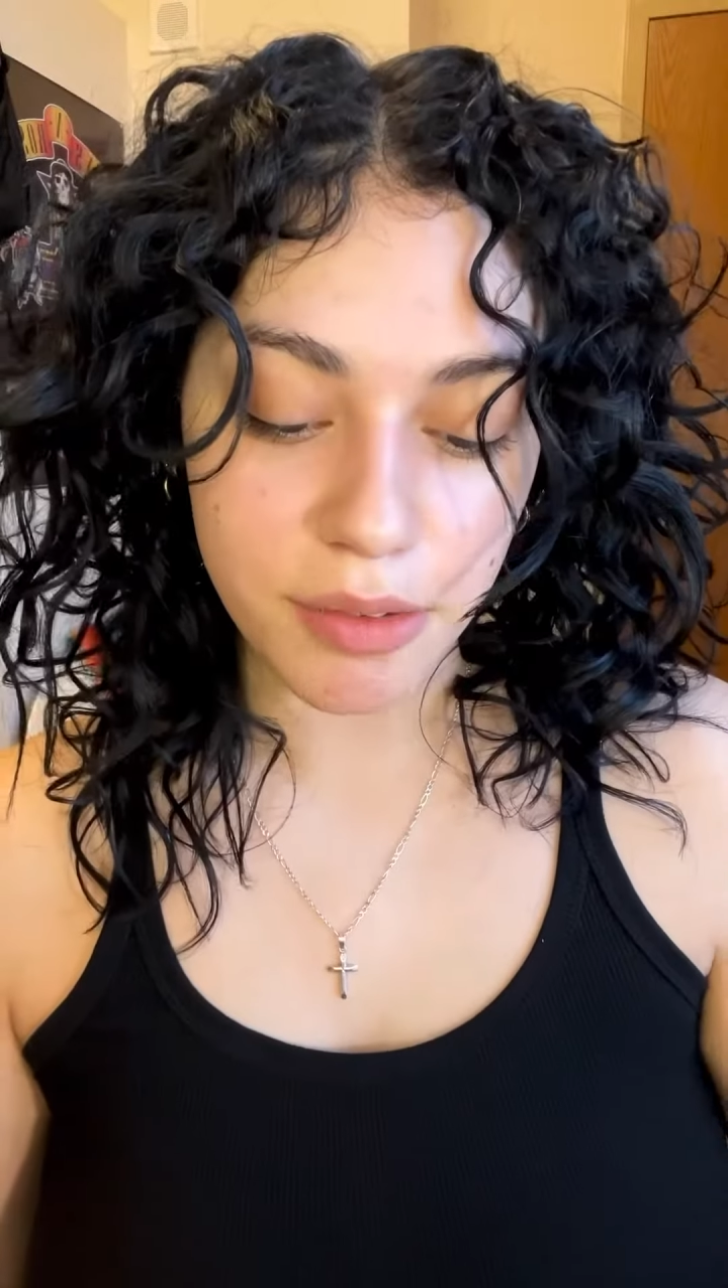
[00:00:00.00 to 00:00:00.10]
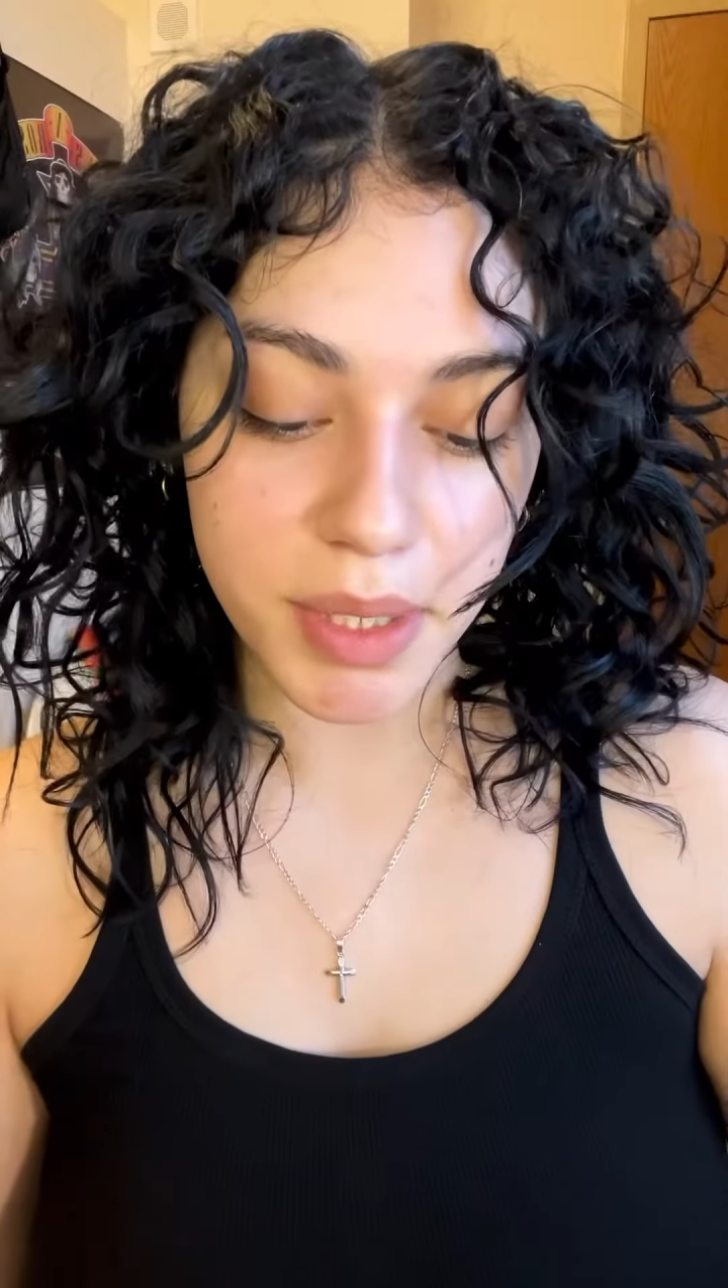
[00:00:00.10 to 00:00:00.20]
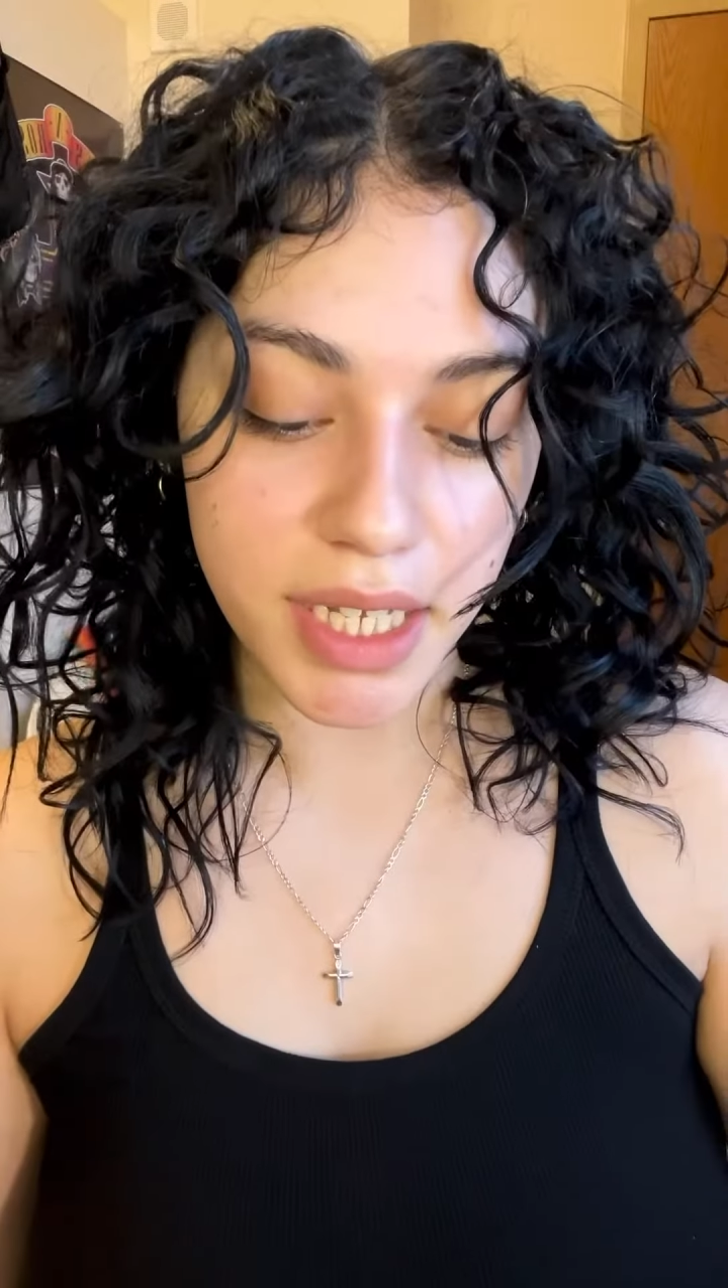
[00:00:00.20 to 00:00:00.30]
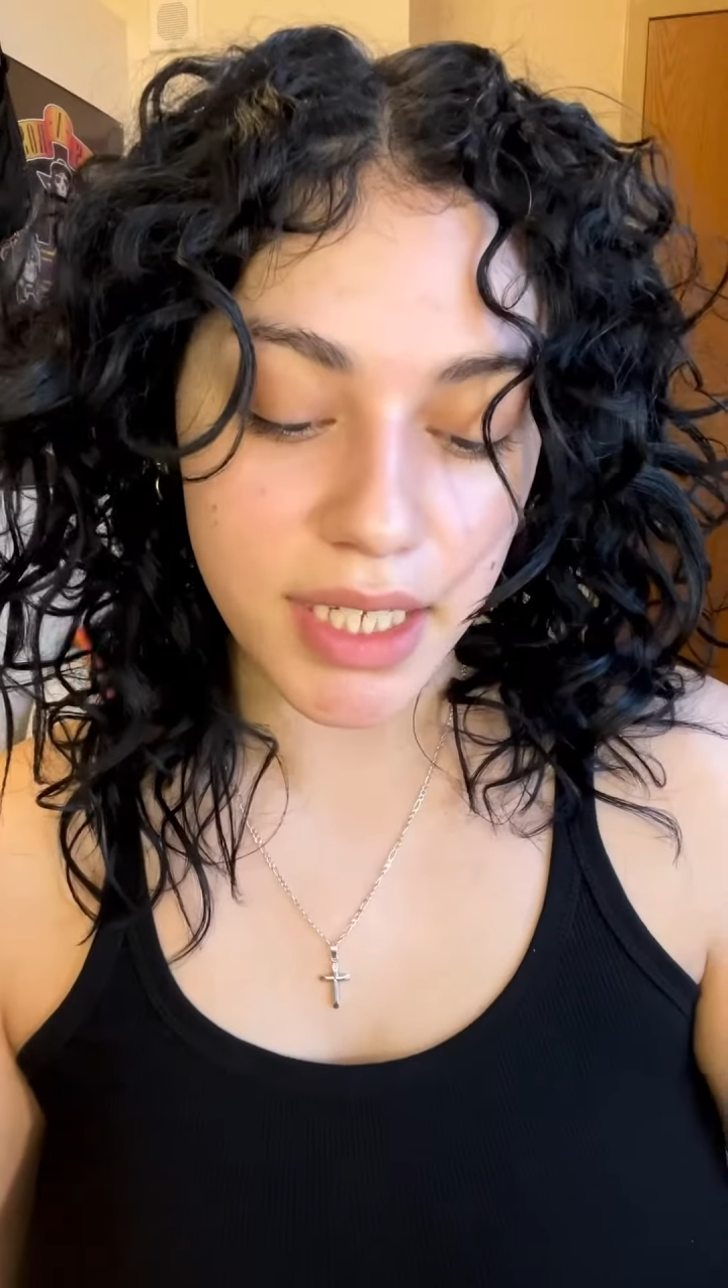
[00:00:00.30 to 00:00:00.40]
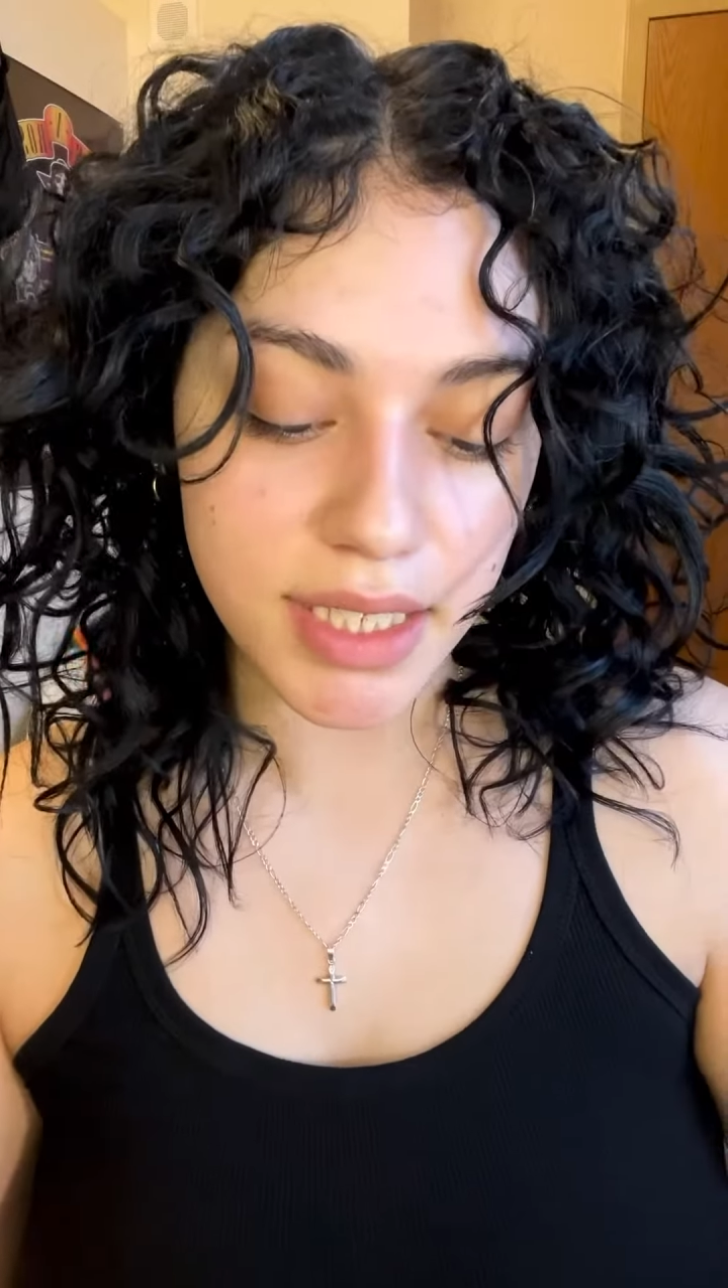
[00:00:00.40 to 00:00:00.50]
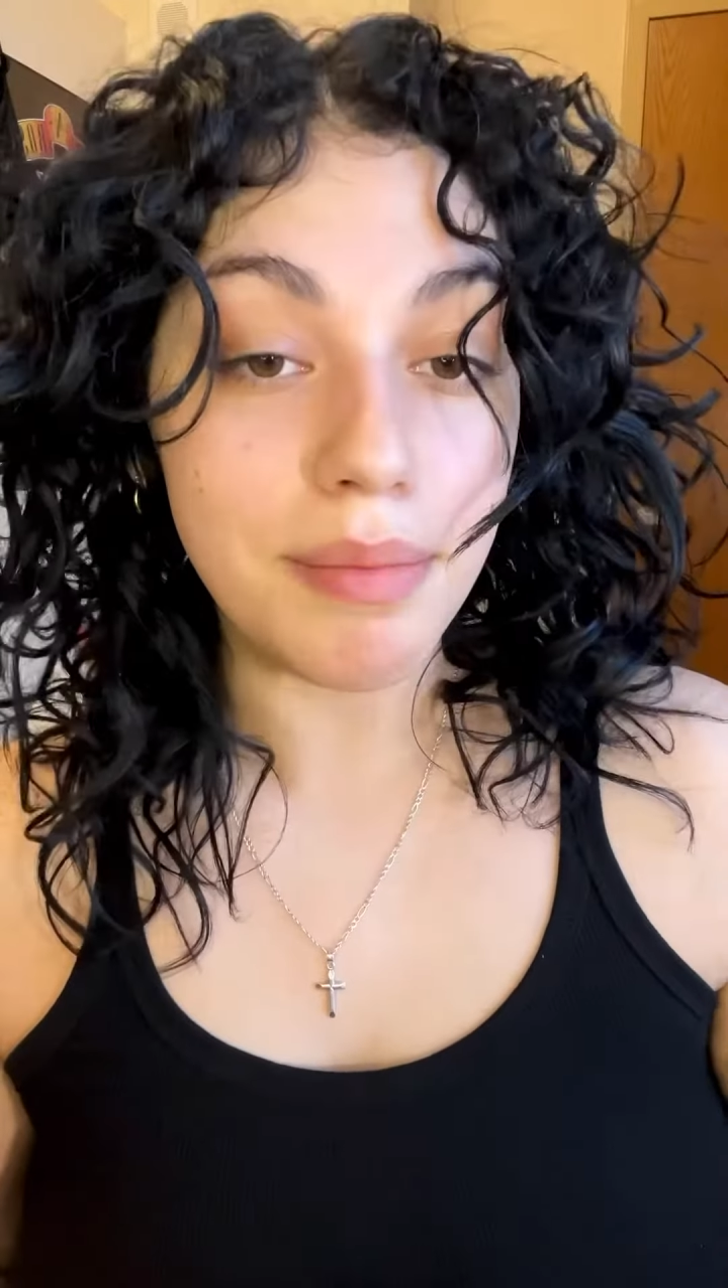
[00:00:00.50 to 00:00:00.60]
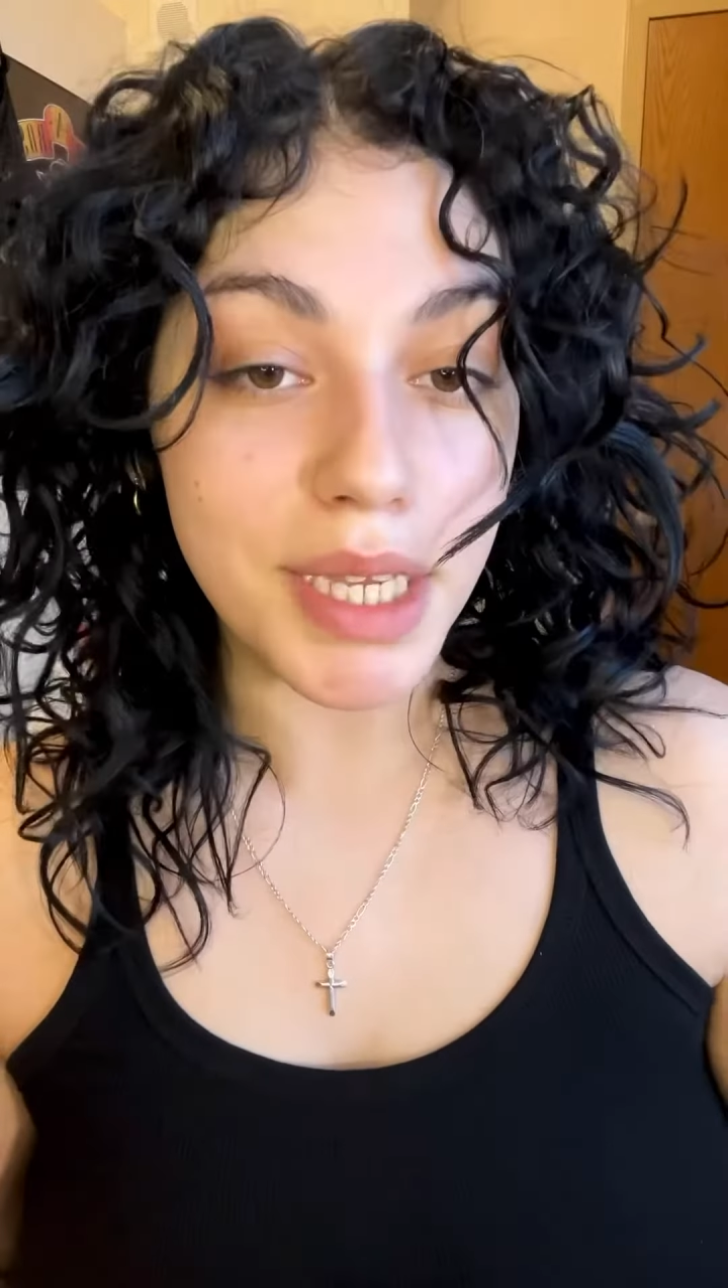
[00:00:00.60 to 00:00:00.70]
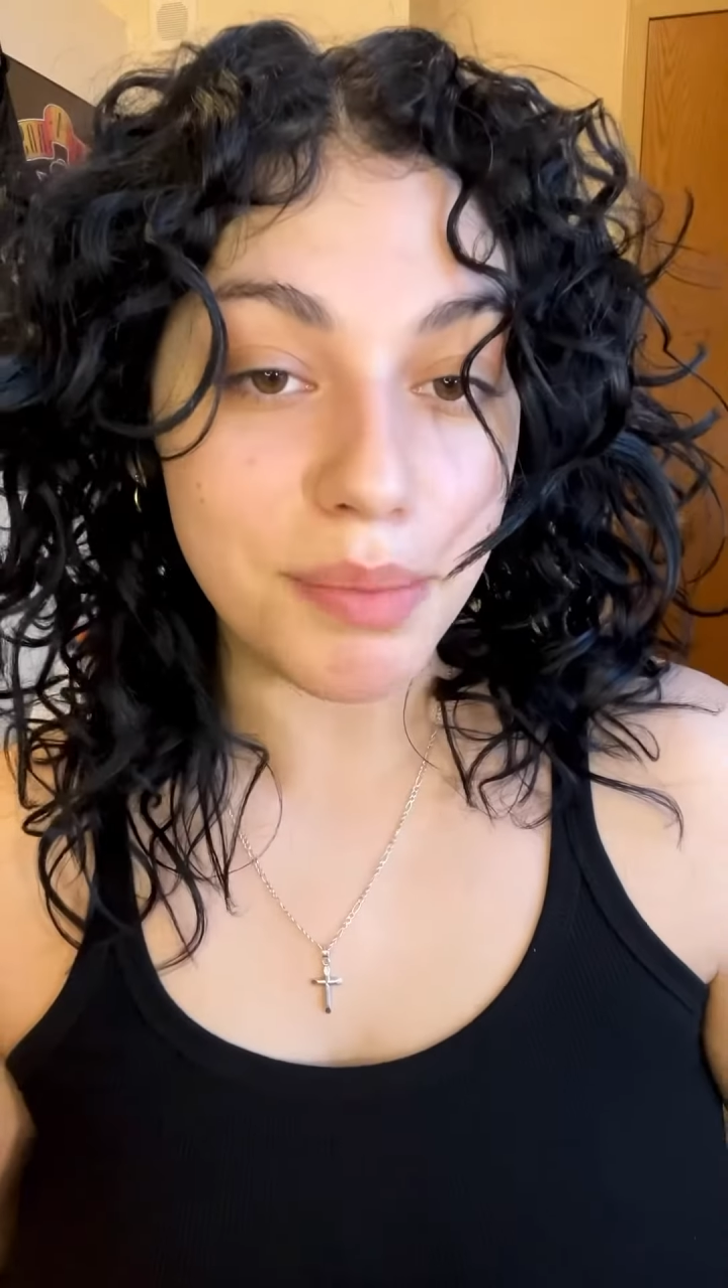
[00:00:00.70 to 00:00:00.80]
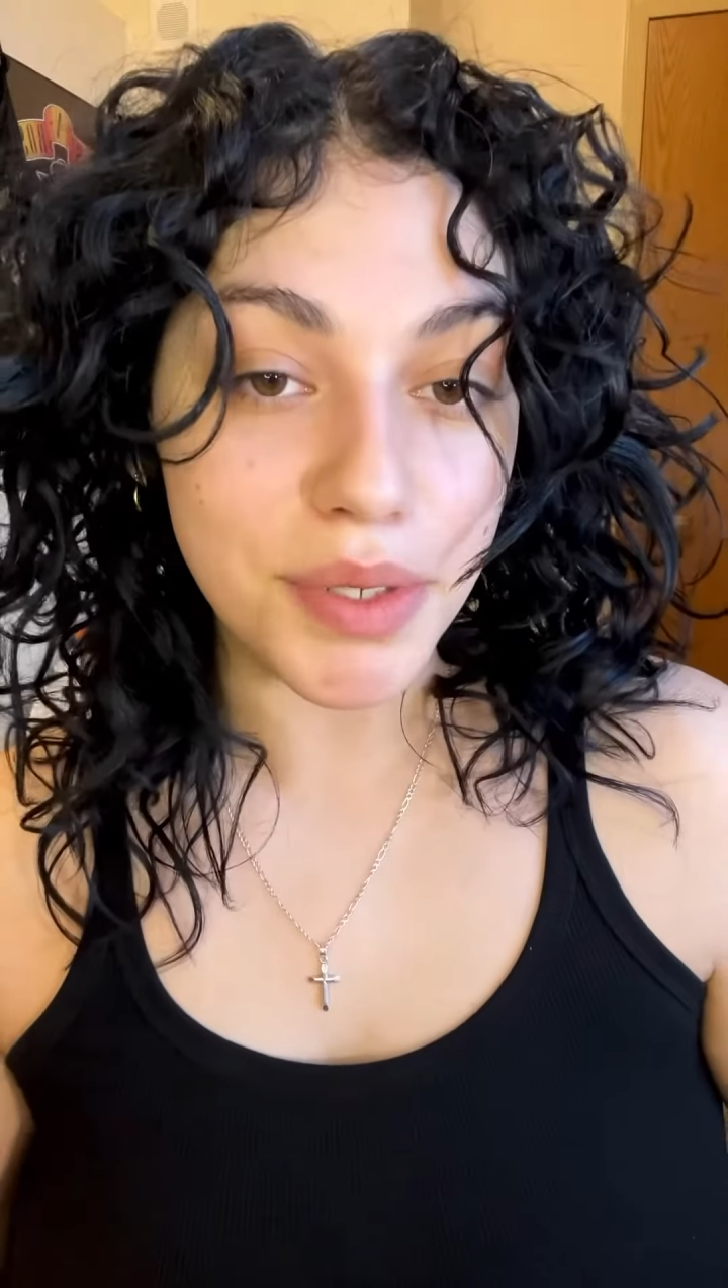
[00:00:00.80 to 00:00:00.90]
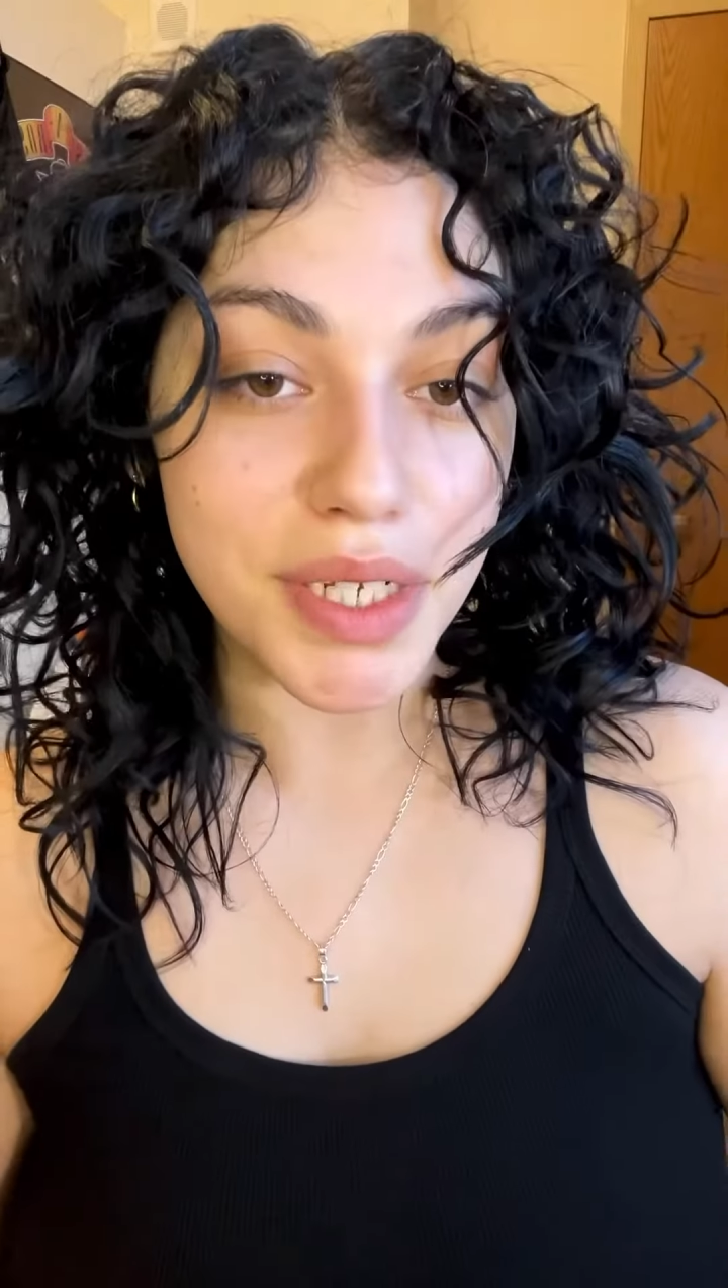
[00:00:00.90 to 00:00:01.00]
because
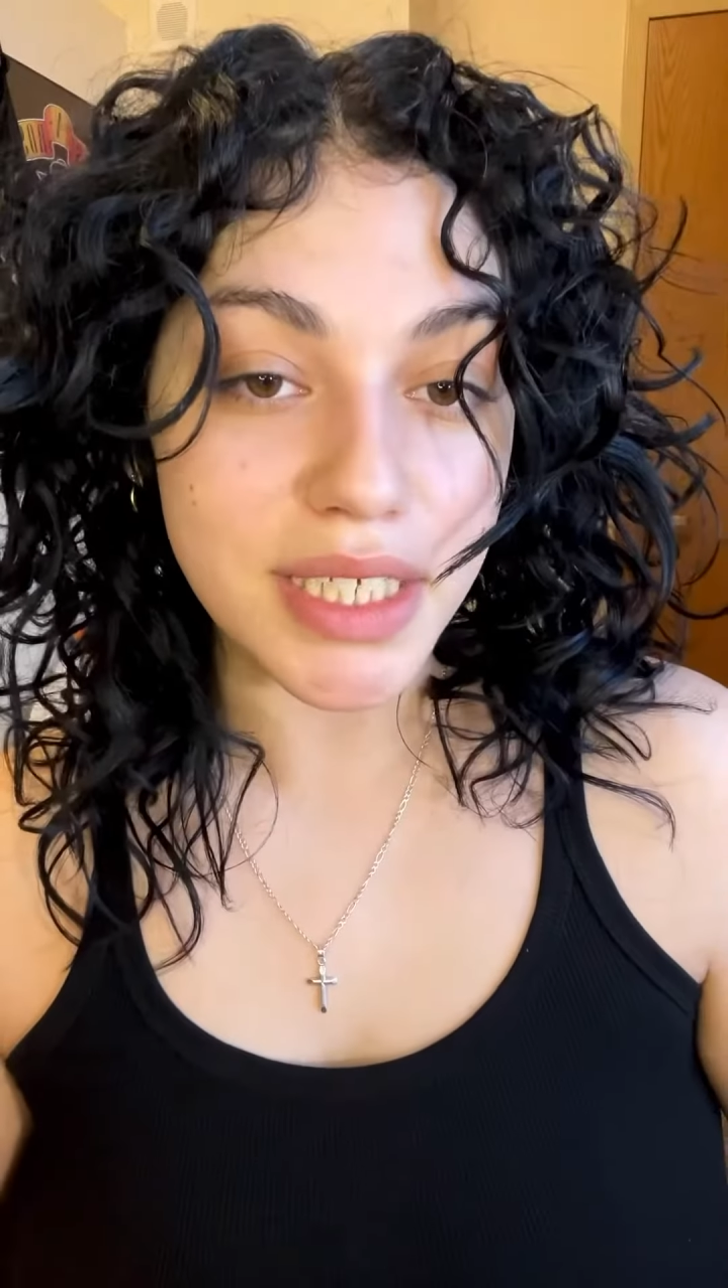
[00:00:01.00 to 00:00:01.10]
Make Beauty